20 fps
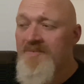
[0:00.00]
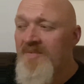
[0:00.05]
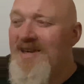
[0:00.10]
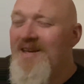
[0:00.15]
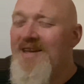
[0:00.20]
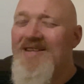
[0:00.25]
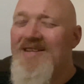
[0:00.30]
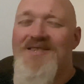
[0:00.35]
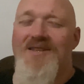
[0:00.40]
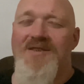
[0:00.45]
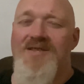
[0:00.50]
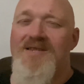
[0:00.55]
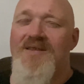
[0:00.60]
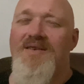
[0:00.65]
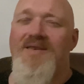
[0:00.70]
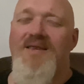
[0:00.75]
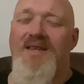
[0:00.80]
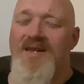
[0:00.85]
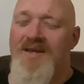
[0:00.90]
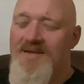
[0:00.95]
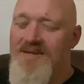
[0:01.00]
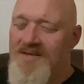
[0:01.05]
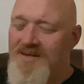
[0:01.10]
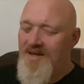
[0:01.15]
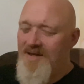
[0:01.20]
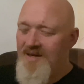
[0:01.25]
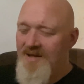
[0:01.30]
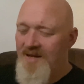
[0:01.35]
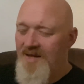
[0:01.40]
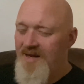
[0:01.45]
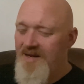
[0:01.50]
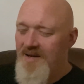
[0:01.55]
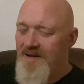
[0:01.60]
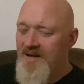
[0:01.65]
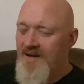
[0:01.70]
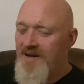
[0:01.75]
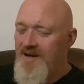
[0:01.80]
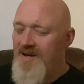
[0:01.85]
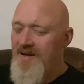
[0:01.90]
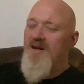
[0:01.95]
It's those little things. In
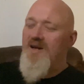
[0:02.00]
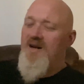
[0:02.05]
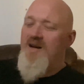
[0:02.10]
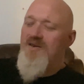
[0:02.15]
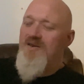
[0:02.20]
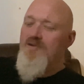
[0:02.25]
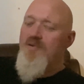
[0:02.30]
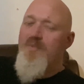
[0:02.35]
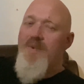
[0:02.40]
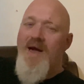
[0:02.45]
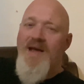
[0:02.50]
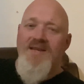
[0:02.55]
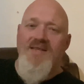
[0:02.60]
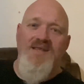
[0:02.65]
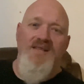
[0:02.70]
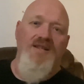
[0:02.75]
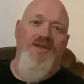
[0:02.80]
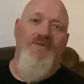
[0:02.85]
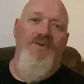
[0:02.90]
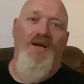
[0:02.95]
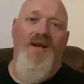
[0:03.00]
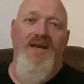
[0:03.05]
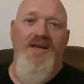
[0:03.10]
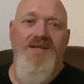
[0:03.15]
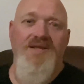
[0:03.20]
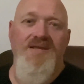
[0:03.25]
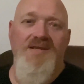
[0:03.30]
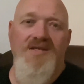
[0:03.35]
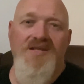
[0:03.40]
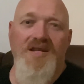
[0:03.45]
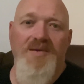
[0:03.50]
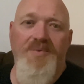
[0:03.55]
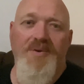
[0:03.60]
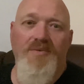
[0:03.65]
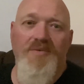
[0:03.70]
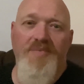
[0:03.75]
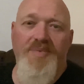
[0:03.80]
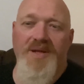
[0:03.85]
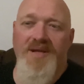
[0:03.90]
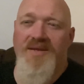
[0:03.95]
a romantic relationship, it
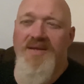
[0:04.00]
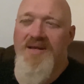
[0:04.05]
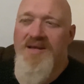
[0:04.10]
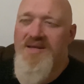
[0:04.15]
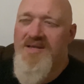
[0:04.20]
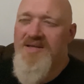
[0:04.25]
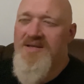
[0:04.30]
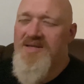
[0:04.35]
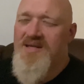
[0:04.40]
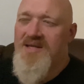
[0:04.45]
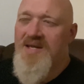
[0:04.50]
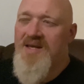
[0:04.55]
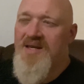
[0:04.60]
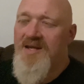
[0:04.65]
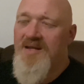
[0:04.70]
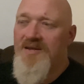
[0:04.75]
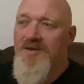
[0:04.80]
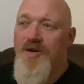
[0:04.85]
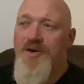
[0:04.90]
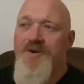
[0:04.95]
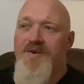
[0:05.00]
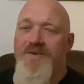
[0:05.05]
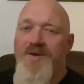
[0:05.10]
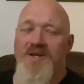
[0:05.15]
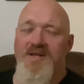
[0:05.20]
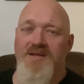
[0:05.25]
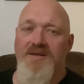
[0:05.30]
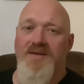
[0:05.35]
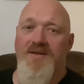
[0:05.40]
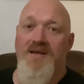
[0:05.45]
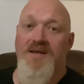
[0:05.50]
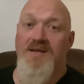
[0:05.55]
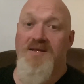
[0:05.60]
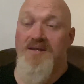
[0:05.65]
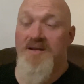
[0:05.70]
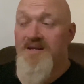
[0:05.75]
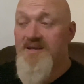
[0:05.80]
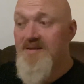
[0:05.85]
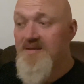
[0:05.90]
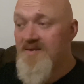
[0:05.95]
would be things, just taking note of those little things,
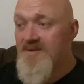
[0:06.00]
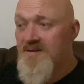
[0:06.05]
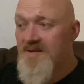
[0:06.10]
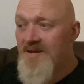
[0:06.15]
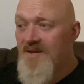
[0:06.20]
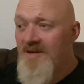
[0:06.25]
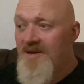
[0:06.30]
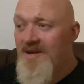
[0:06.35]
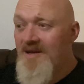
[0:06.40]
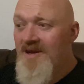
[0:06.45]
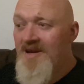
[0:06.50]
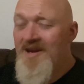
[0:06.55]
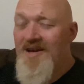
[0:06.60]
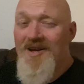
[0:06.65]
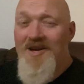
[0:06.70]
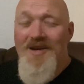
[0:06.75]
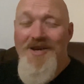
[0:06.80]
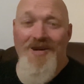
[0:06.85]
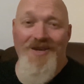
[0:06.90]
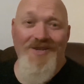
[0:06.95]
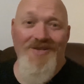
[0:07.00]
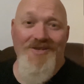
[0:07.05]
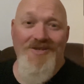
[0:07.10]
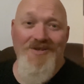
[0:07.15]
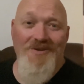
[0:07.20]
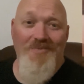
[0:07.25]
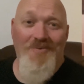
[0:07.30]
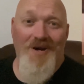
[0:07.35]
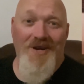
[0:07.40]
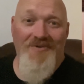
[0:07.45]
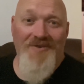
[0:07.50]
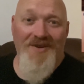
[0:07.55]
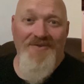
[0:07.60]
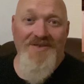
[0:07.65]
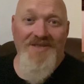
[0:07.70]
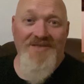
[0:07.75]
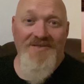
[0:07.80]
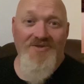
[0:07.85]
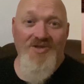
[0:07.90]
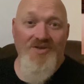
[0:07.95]
like does your wife have
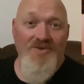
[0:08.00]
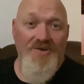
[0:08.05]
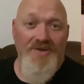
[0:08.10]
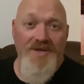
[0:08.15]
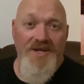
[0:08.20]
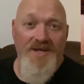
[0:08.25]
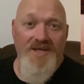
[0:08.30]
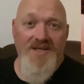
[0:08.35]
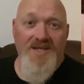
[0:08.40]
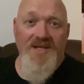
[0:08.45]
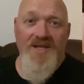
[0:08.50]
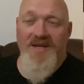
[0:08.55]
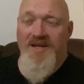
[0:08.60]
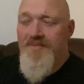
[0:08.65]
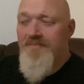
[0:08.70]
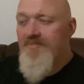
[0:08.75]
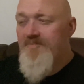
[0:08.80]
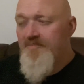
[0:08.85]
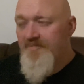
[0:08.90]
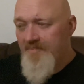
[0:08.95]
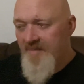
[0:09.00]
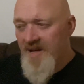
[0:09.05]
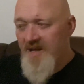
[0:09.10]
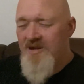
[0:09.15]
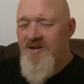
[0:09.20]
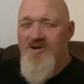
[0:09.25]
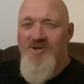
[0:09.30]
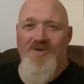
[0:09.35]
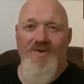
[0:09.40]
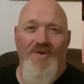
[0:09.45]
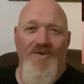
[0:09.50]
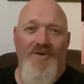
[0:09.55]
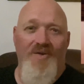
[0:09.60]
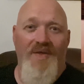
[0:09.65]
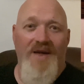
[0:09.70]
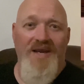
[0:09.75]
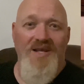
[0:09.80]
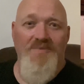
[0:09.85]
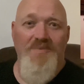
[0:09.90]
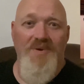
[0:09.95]
sugar in her tea? Making sure that
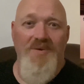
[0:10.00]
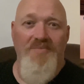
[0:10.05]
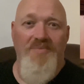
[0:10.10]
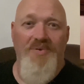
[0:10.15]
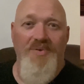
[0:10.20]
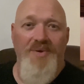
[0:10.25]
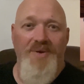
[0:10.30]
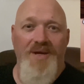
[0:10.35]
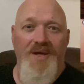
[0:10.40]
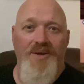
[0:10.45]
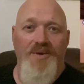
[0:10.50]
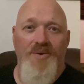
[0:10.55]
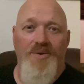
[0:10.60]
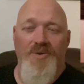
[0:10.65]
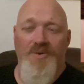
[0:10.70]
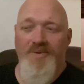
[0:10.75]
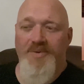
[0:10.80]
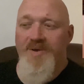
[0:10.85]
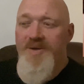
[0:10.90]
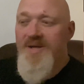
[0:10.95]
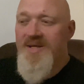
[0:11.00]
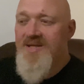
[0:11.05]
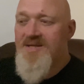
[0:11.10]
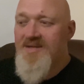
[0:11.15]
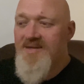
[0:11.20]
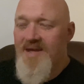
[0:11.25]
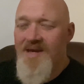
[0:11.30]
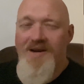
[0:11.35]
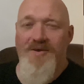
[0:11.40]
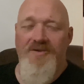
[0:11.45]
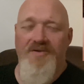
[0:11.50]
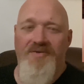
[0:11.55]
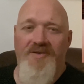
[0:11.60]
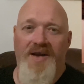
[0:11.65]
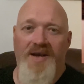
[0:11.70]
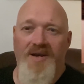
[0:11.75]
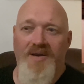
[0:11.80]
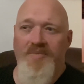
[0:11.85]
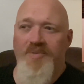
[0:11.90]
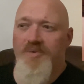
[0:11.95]
that's been put in, or that it's there
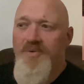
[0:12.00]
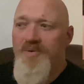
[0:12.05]
available.